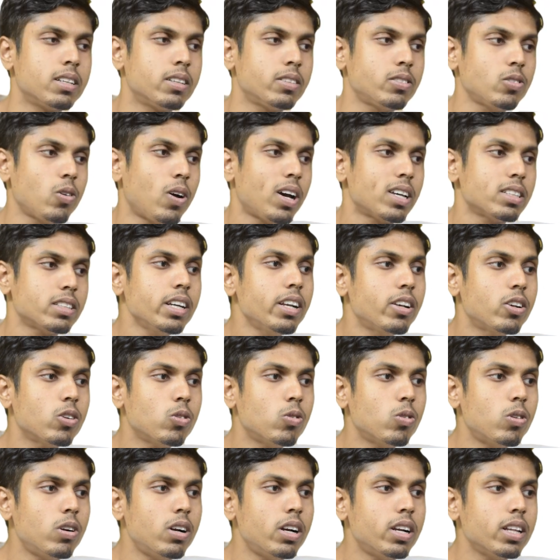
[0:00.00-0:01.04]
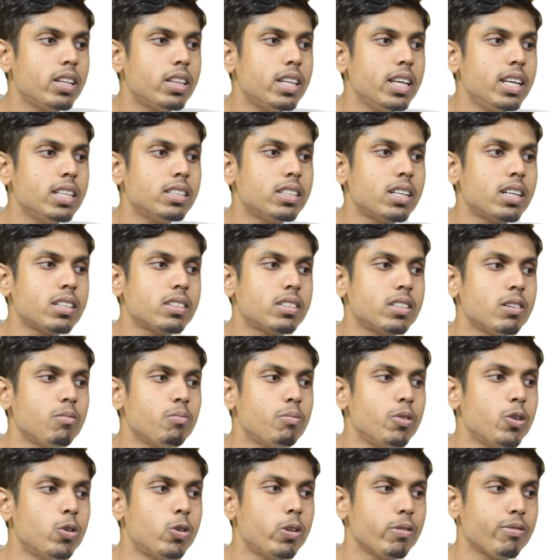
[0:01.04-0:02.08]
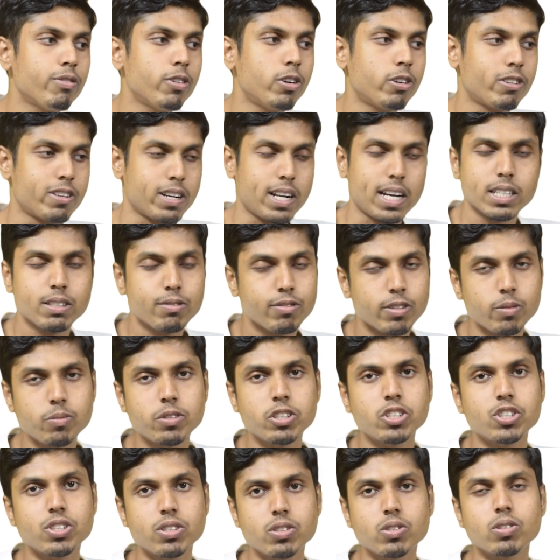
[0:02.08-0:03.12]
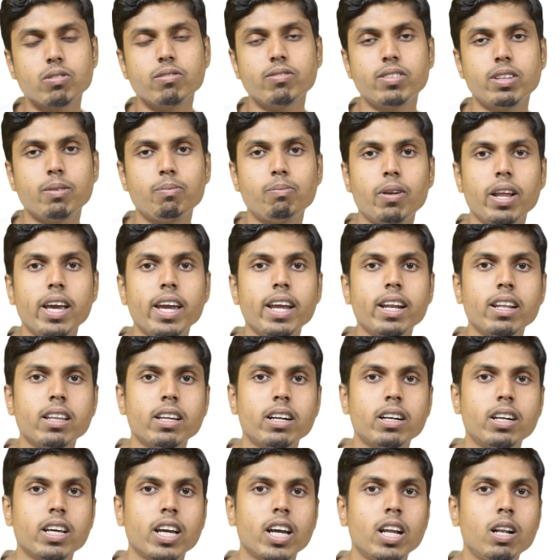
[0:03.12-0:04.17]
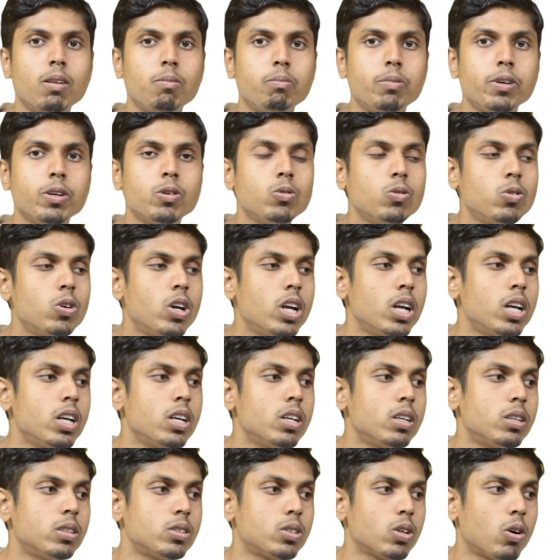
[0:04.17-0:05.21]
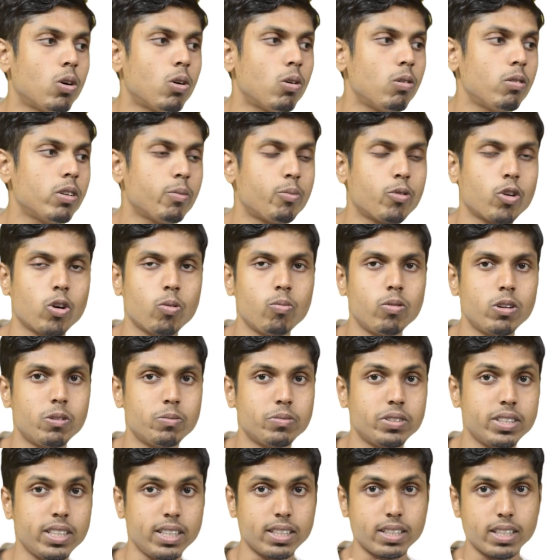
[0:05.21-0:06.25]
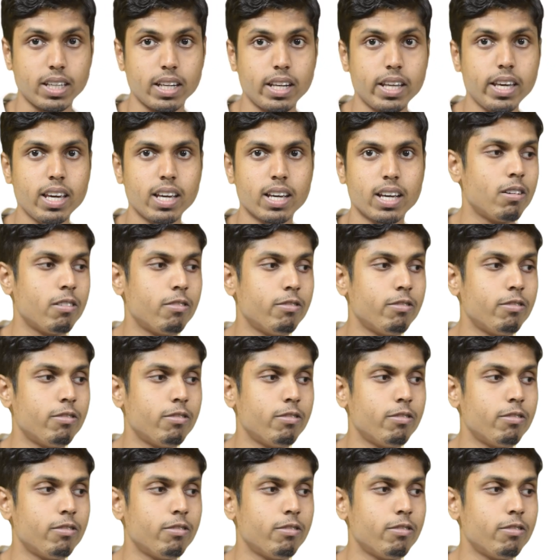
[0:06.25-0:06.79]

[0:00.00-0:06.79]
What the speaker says: So as I told, these are some beautiful transformations of the plane that help you solve the problems easily,